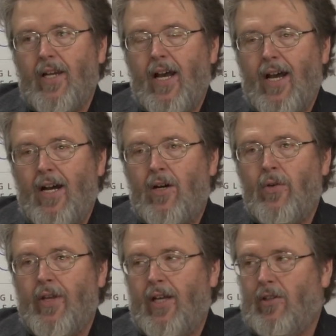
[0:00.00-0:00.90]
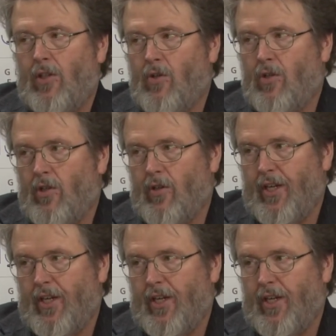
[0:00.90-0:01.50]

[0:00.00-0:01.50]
And how that local